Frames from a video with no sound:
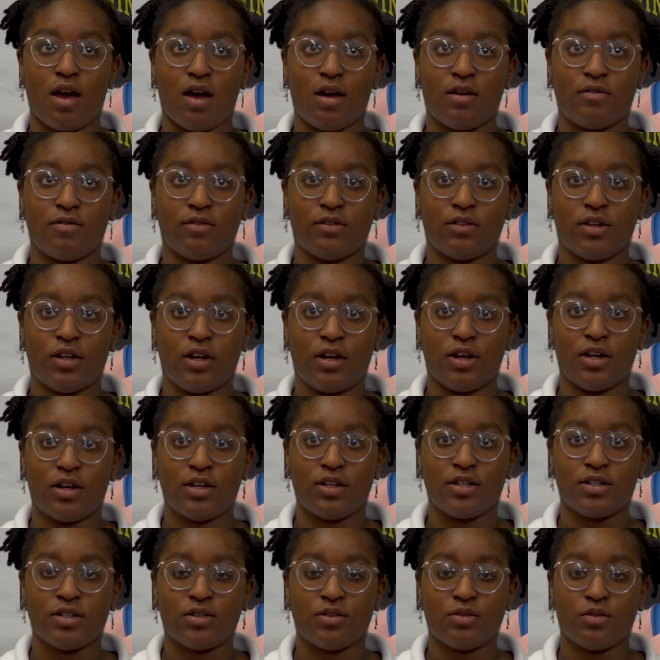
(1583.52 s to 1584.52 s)
I've
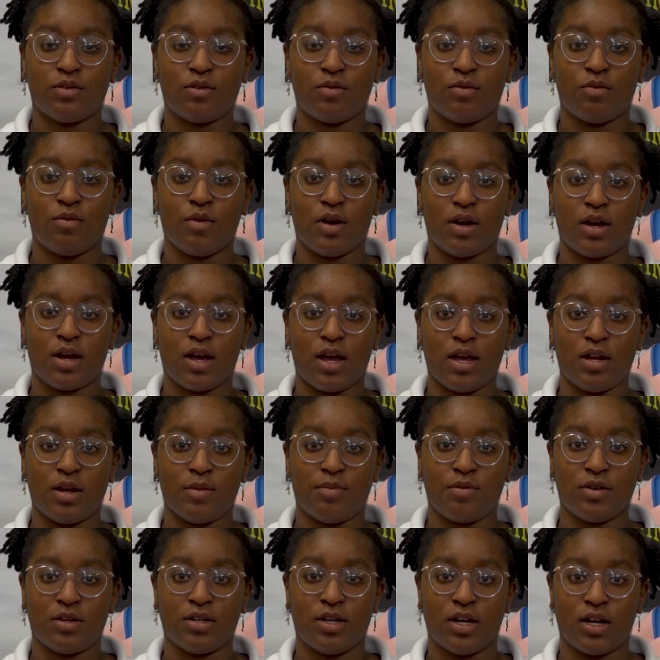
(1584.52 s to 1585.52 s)
learned what kind
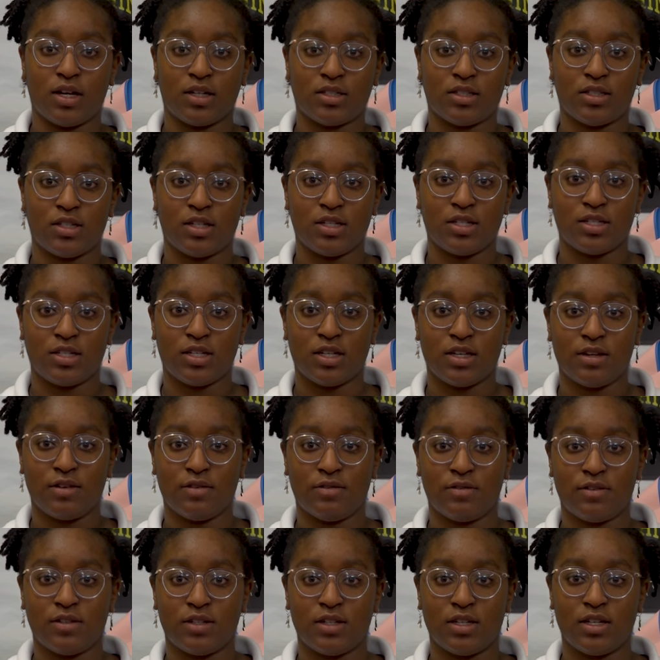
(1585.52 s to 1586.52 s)
of productions
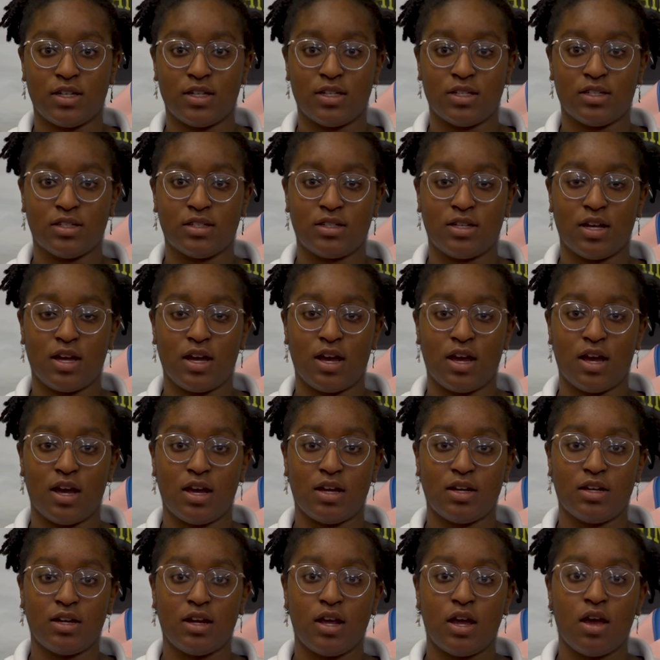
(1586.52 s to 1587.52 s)
he's
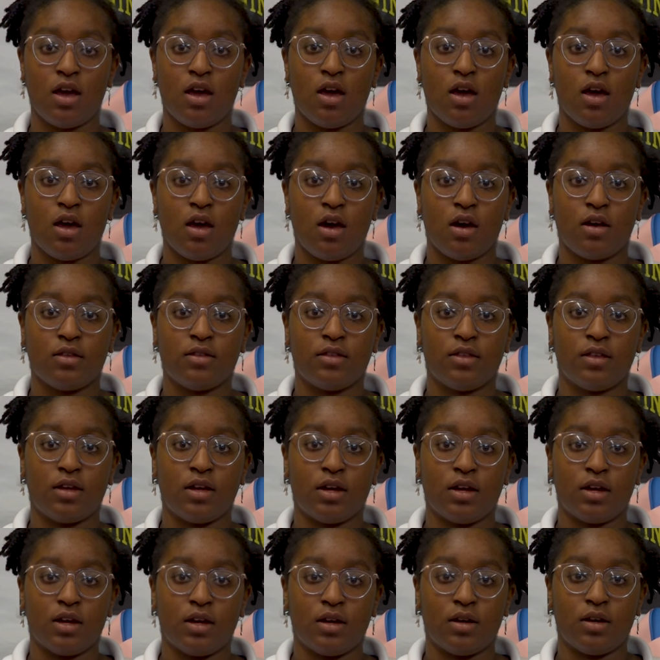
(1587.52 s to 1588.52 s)
done,
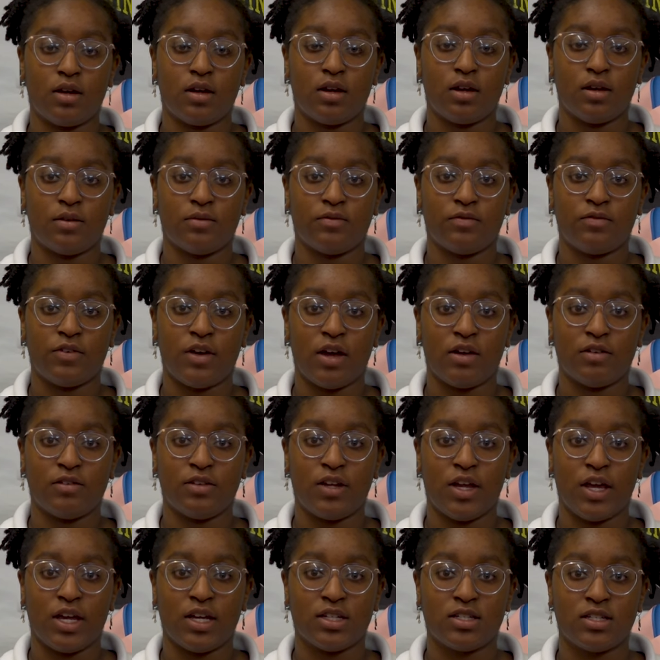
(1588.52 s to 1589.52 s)
the
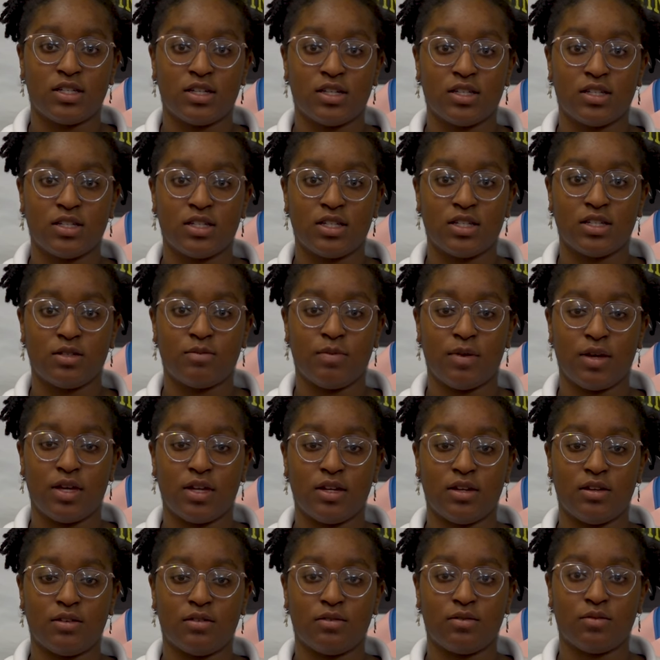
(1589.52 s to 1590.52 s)
foundations he's
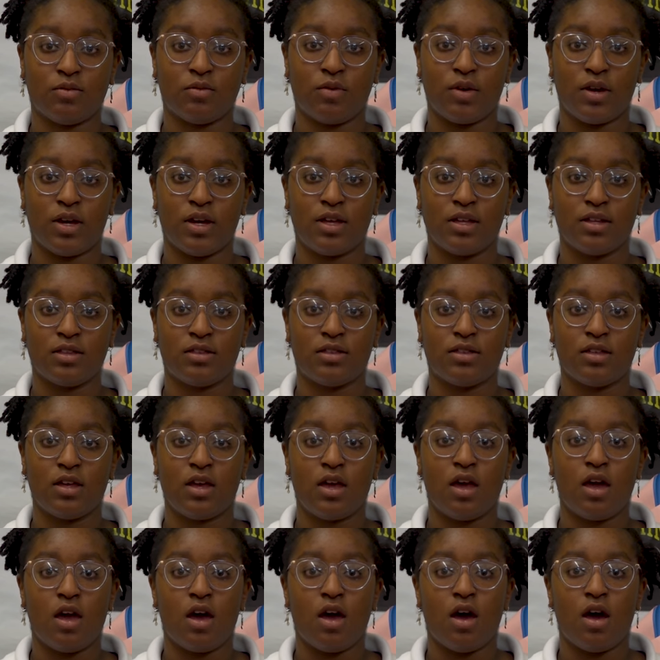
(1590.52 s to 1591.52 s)
been with,
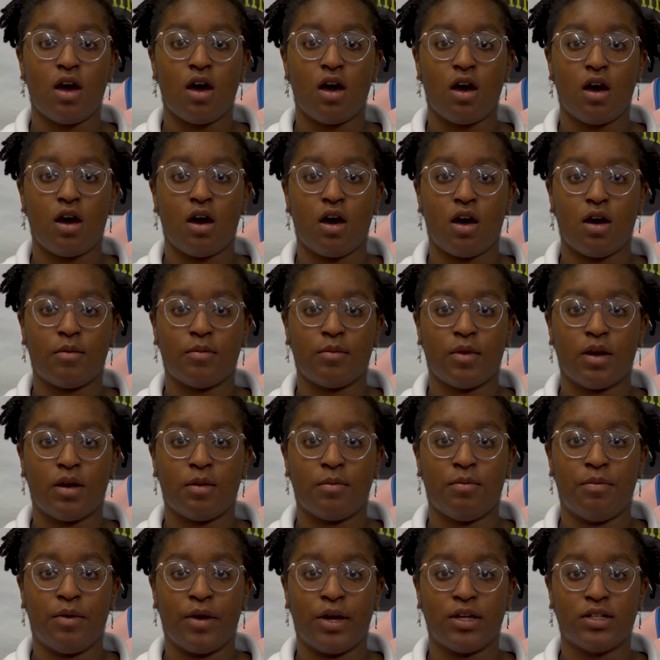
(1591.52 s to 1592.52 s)

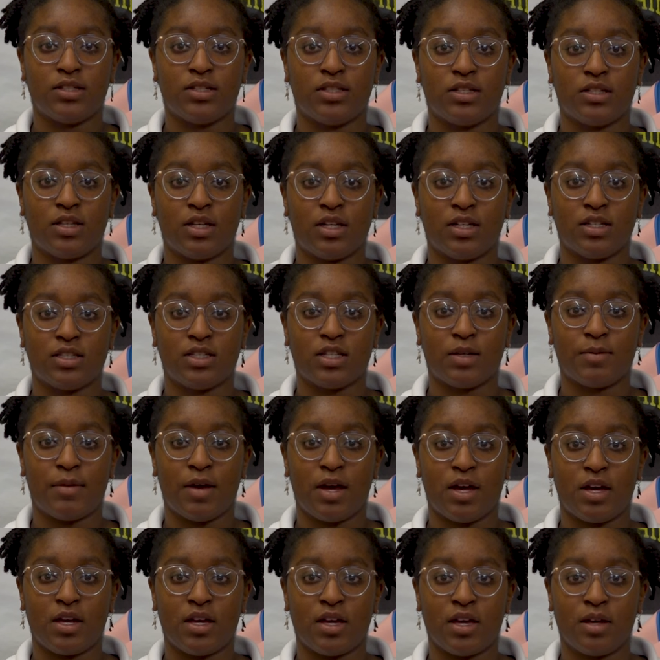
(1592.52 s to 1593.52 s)
a bunch of things
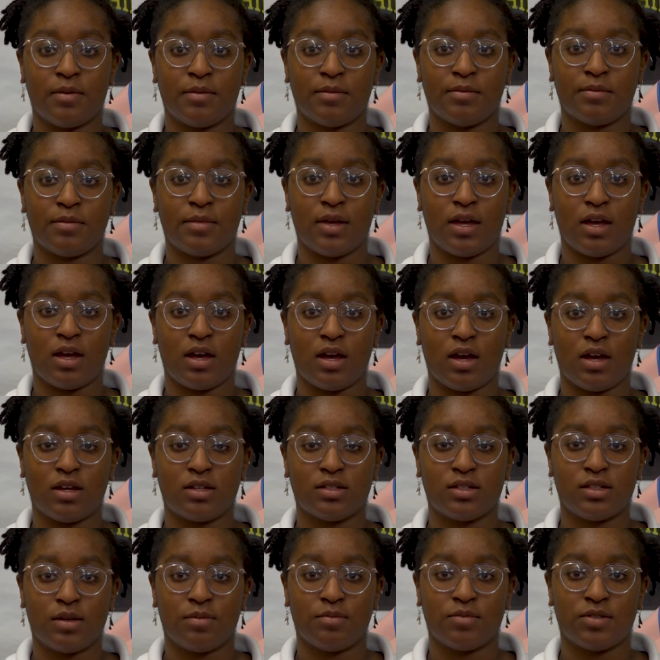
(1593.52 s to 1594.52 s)
about him,
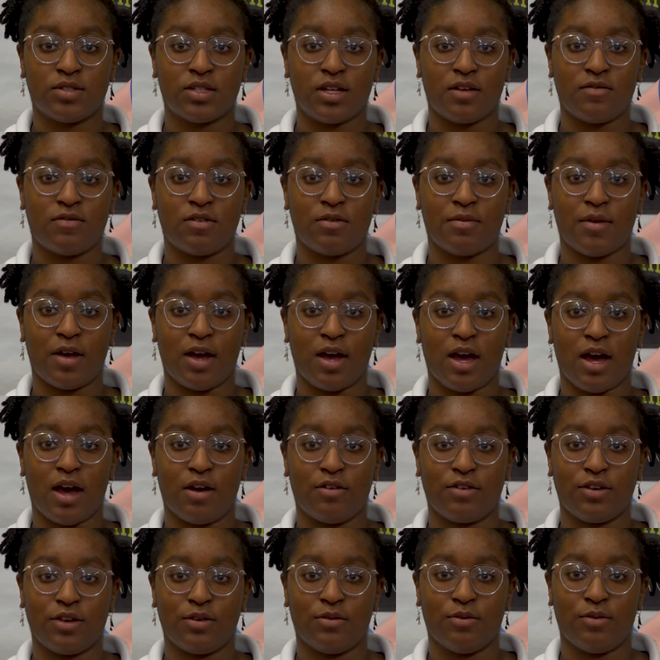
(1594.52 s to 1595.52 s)
some stuff about
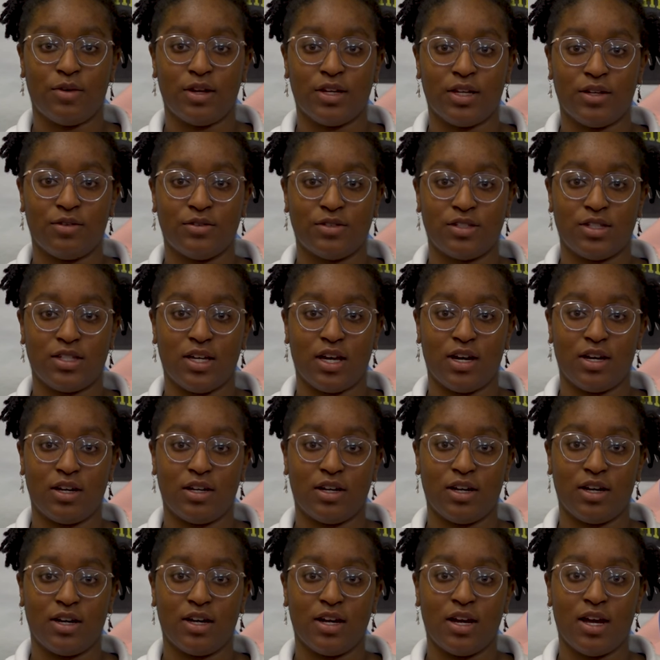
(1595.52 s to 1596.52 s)
how he when he was
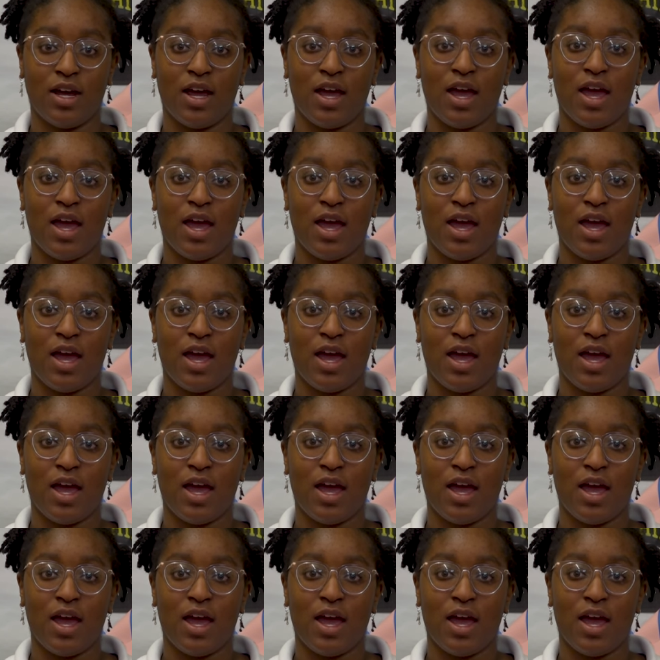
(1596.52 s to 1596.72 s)
younger,